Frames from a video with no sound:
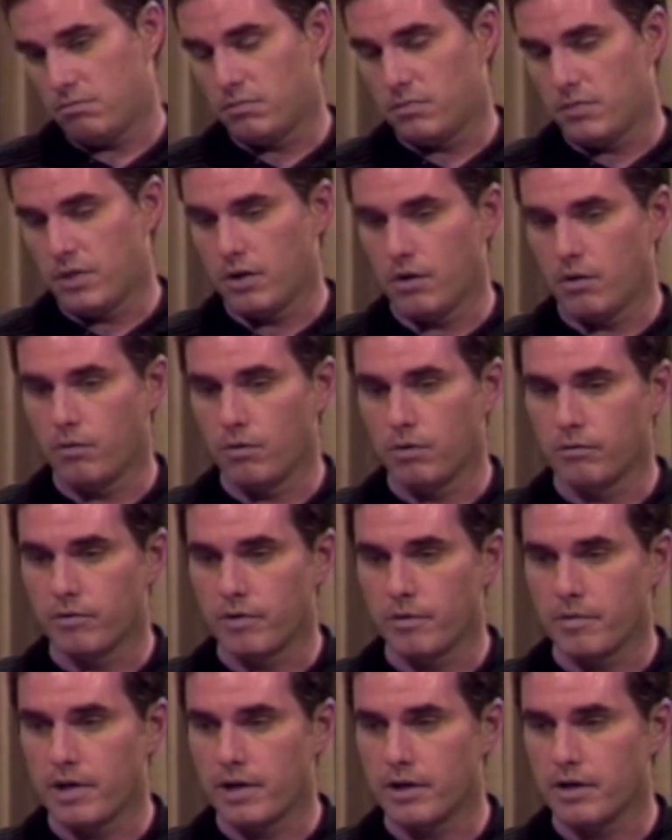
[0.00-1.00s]
will
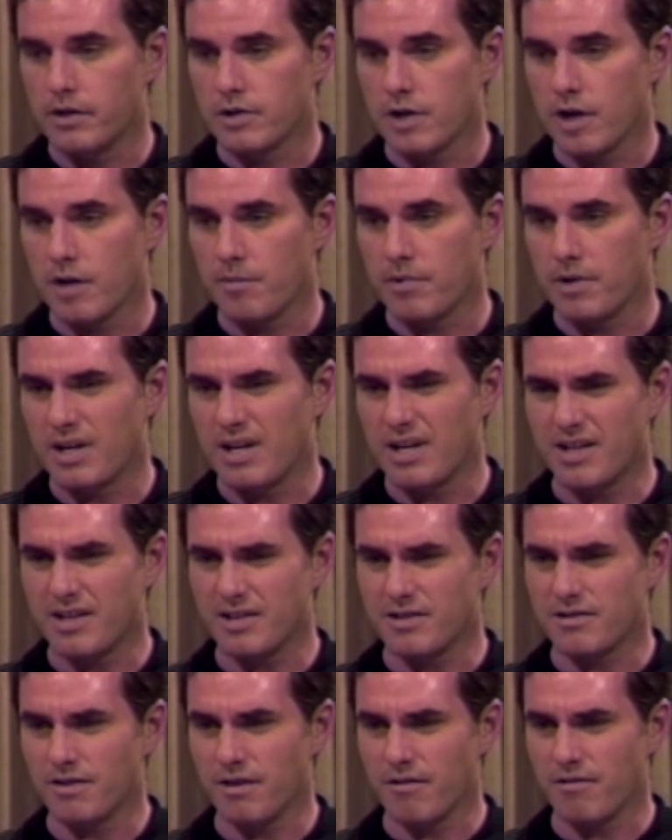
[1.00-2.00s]
remain in jeopardy. And
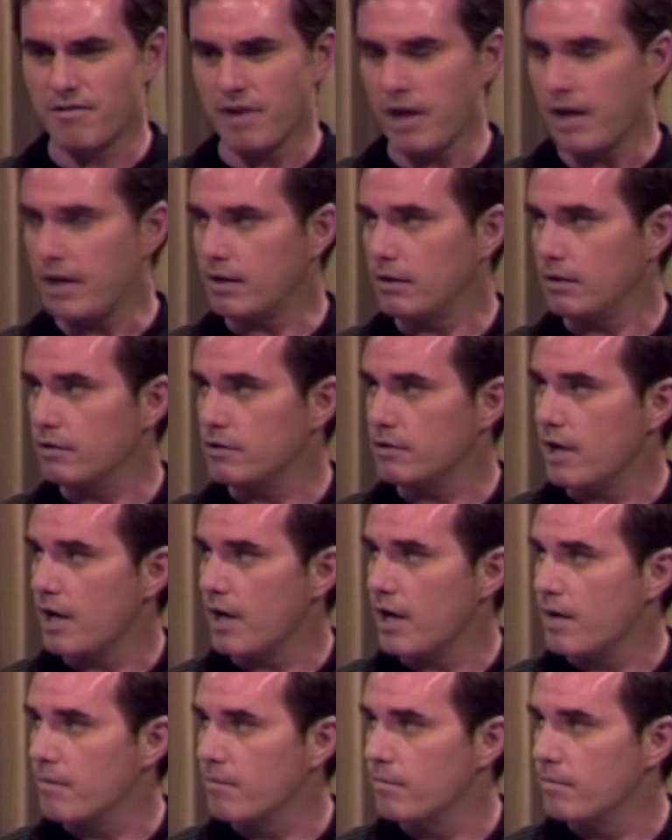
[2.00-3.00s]
it's a vital
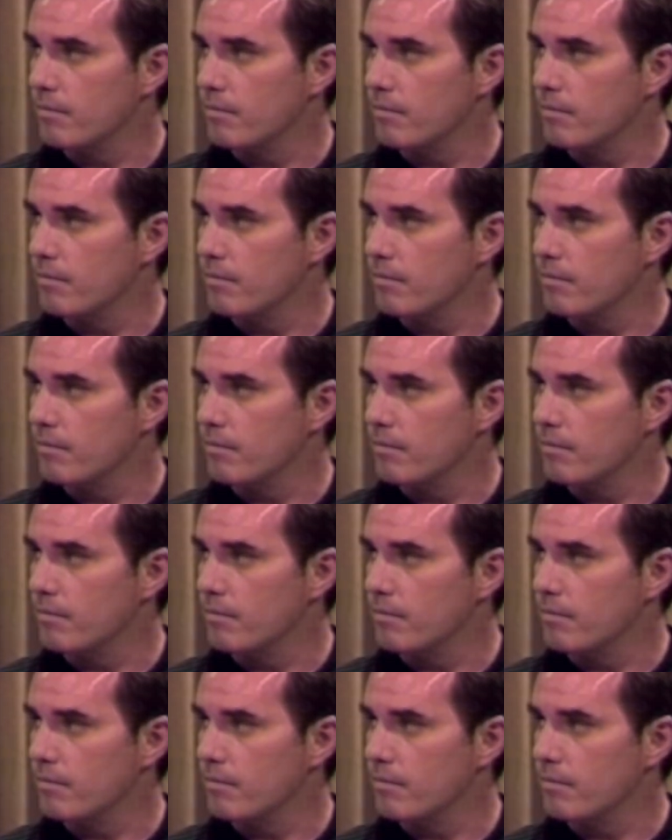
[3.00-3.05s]
job.